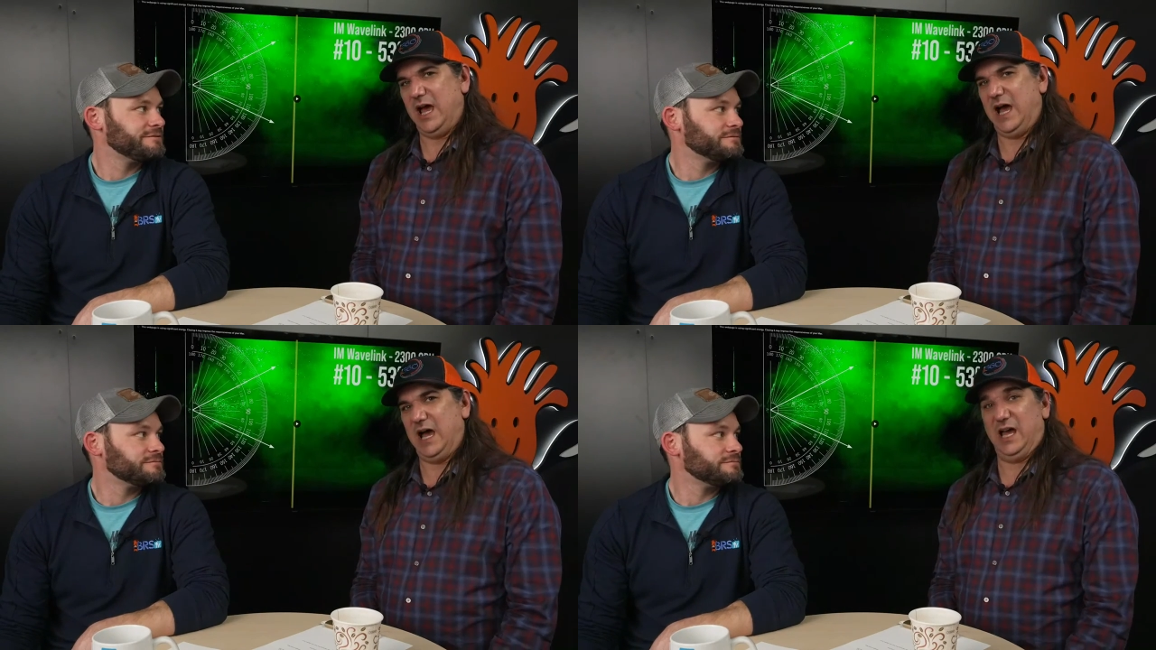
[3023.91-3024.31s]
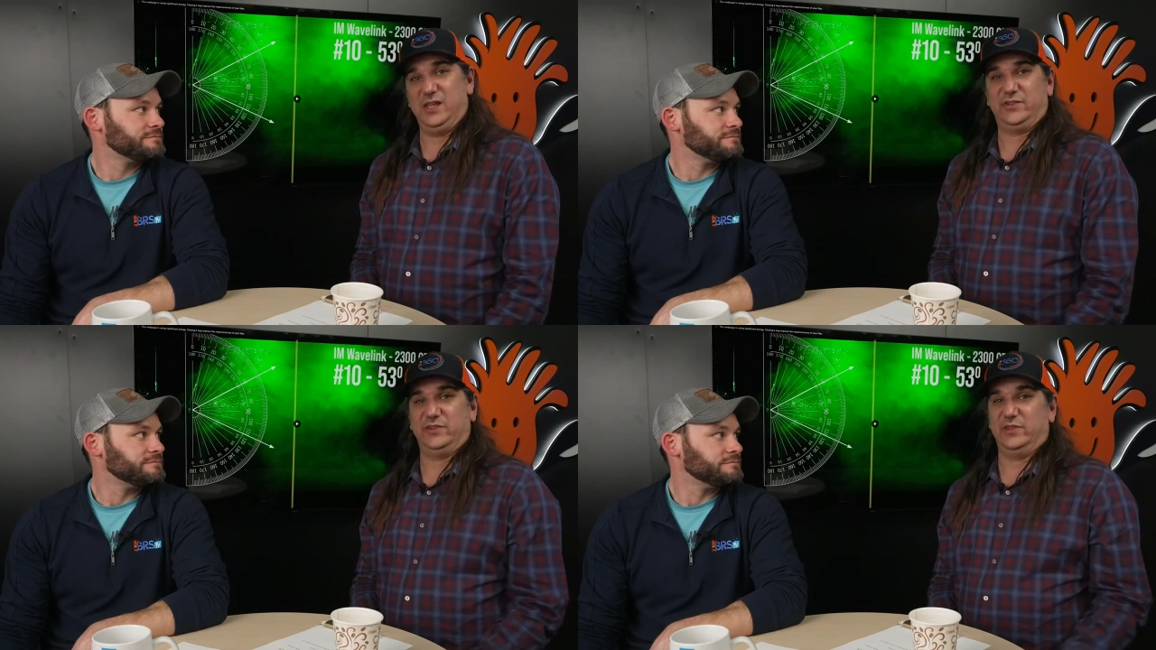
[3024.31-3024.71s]
Speaker 1: Uh,
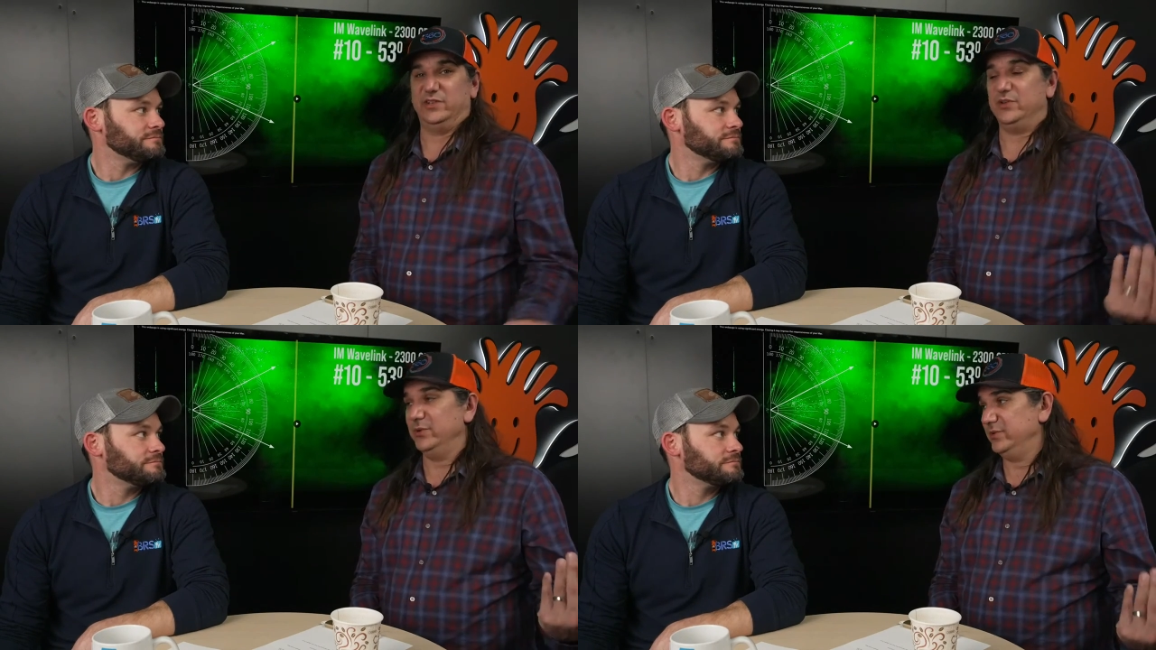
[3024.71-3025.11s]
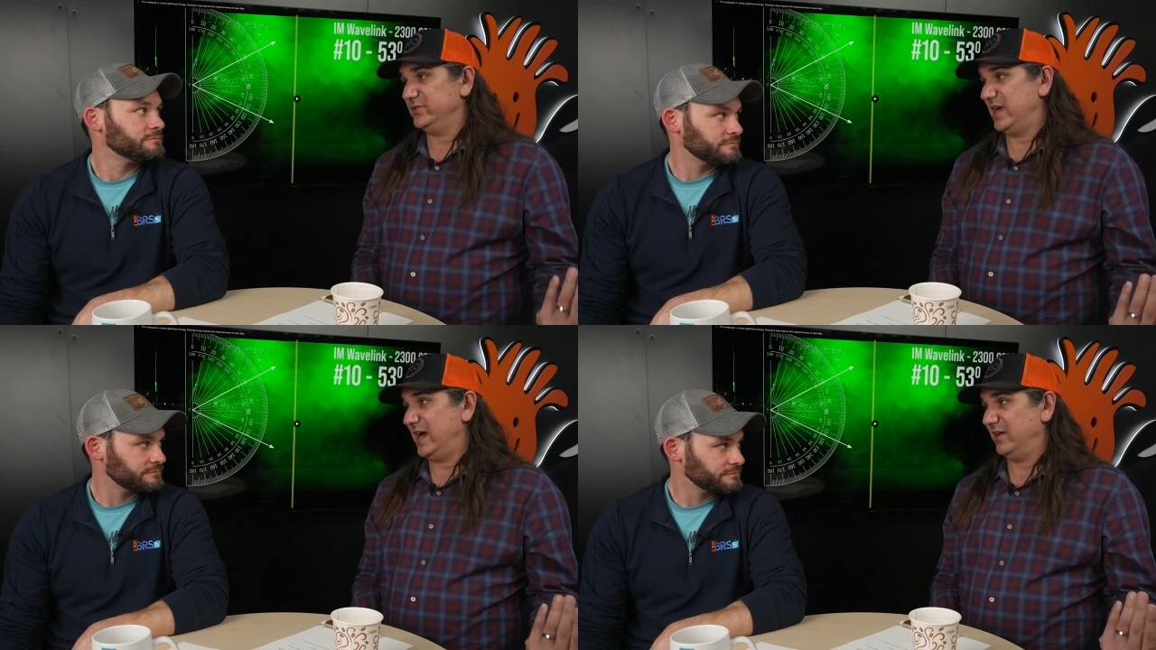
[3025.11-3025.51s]
you, the
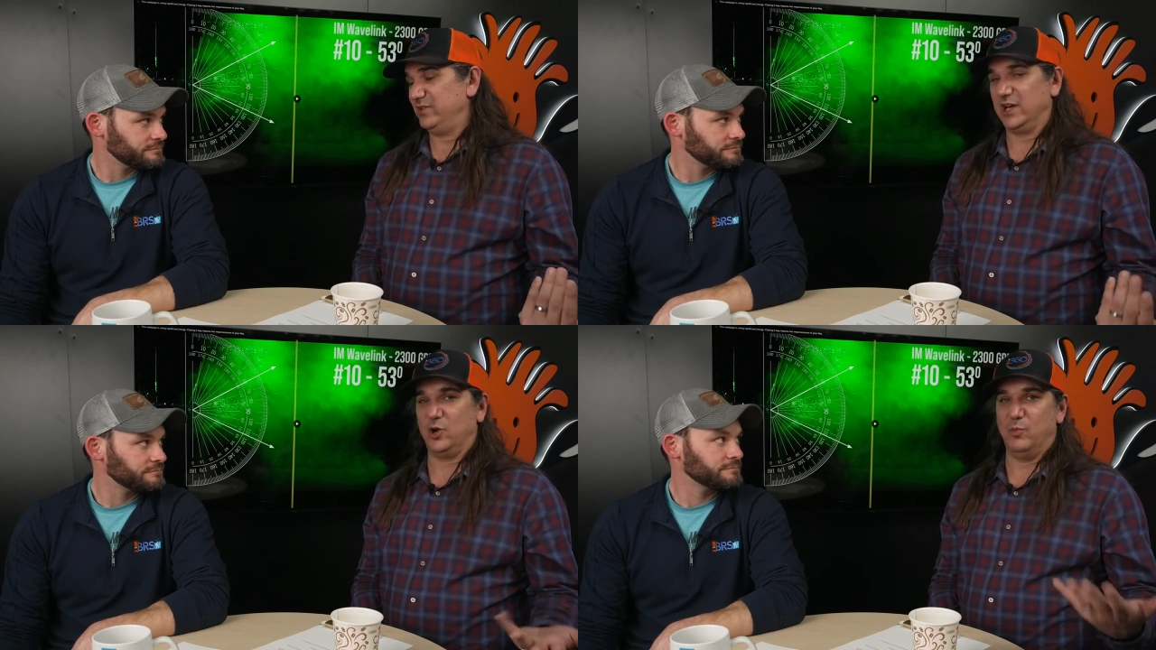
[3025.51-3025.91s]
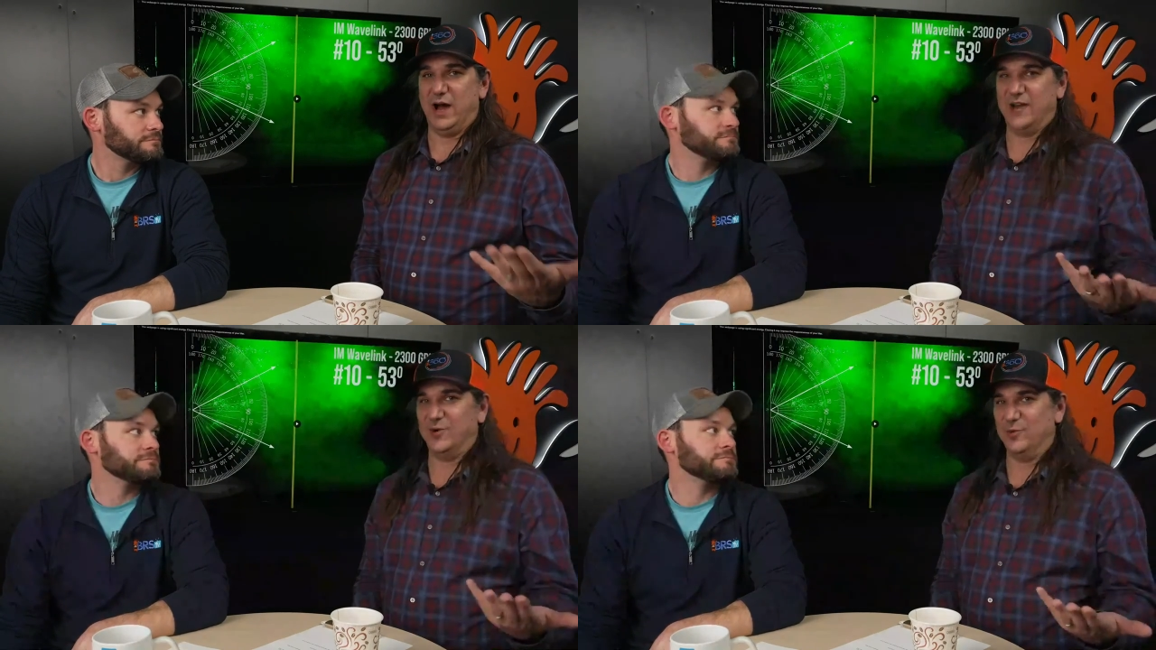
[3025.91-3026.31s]
tunes have you got to go
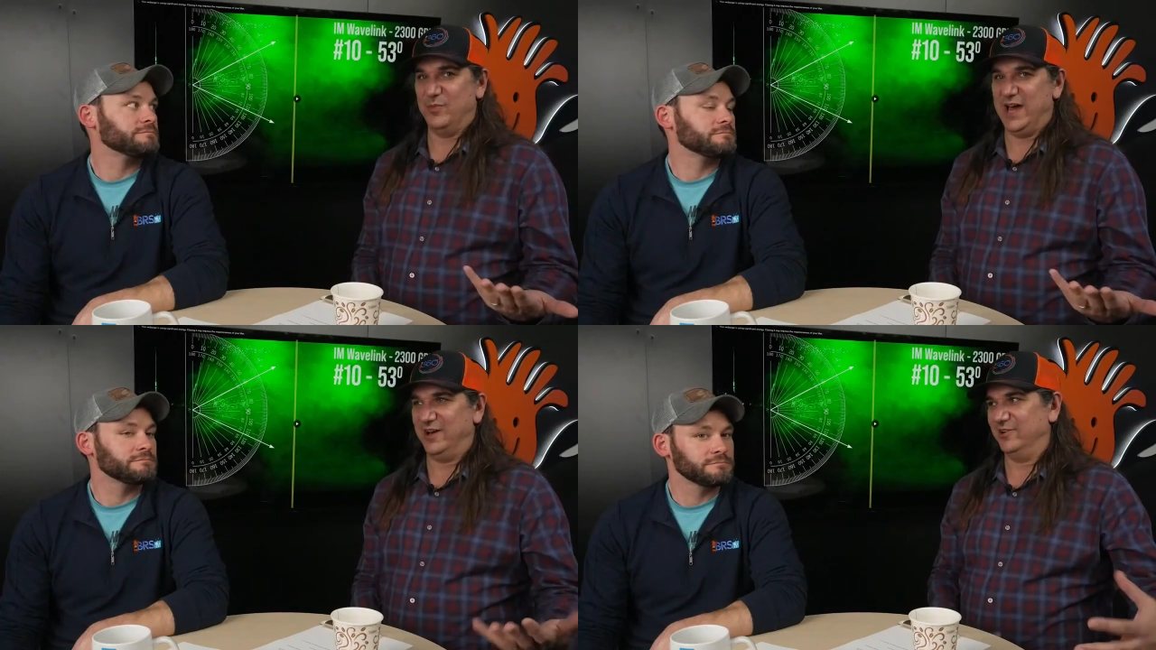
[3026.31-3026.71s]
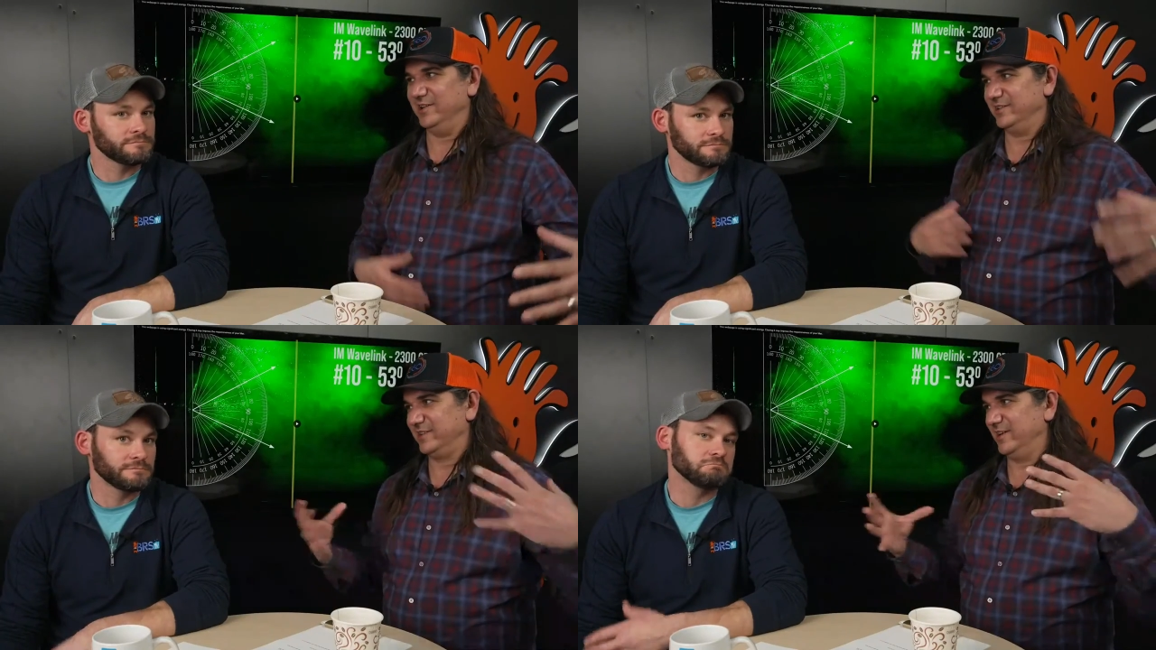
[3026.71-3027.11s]
buy your own battery,
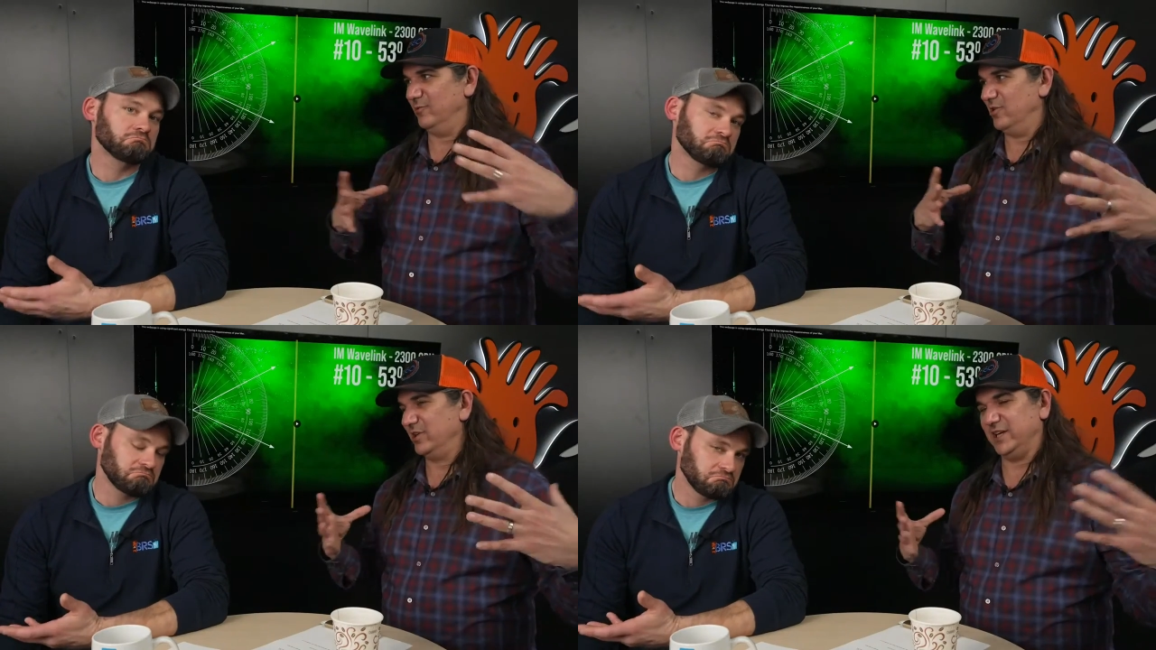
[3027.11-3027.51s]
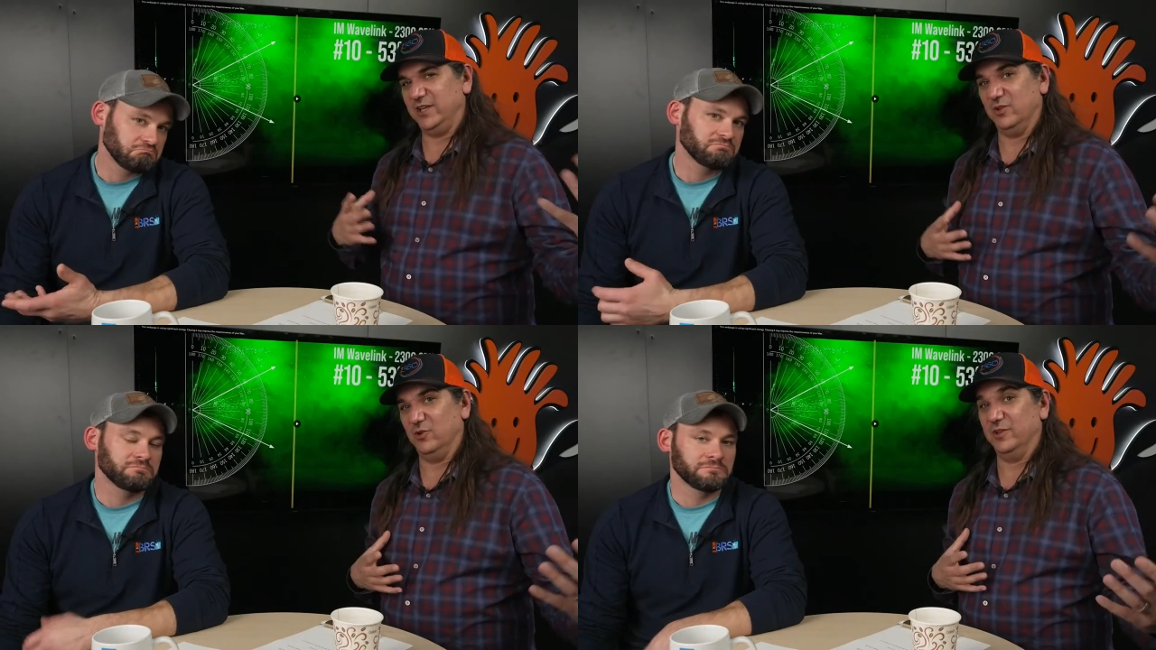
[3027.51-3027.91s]
and it's kind of
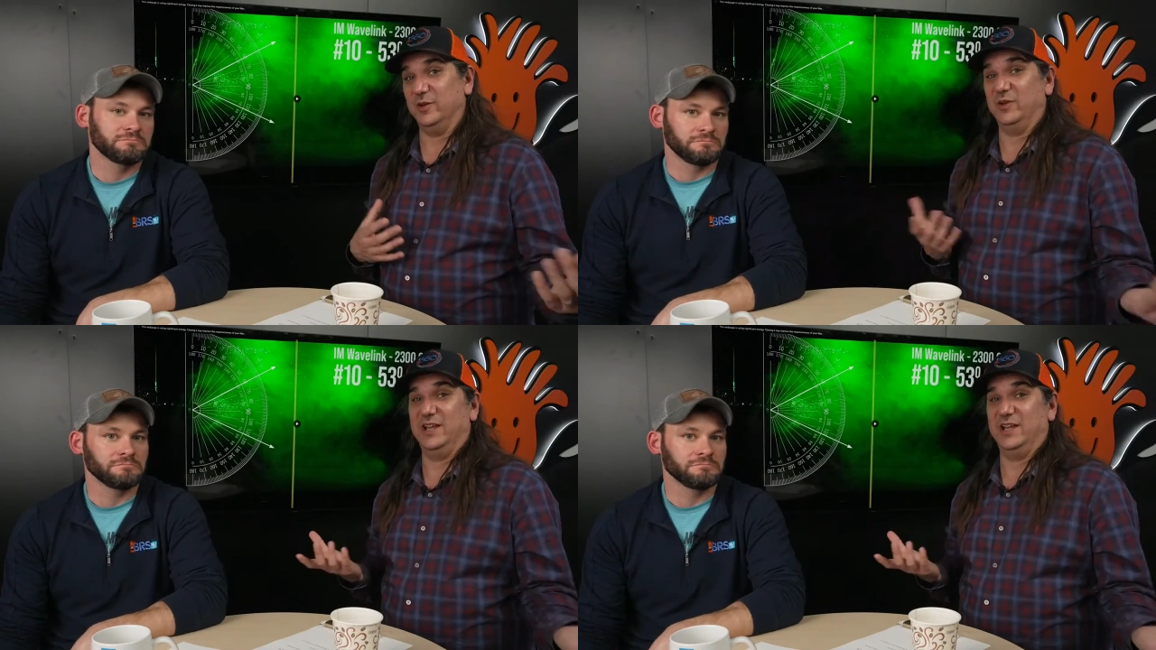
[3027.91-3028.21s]
wonky. The whole thing.